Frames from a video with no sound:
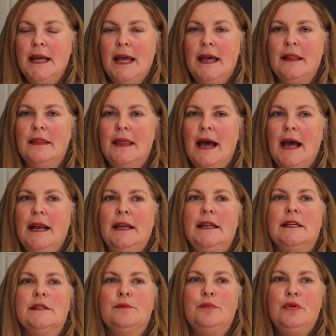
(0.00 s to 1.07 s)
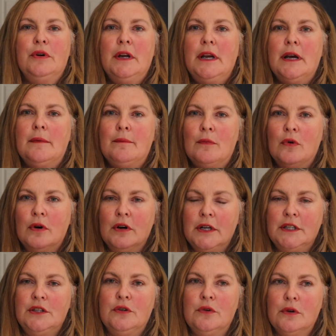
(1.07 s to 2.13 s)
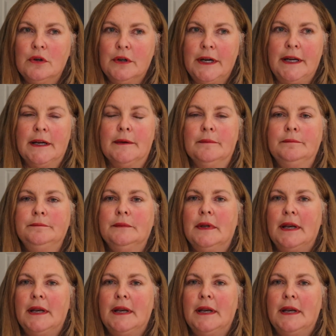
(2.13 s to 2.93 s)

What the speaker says: And that is put a moratorium,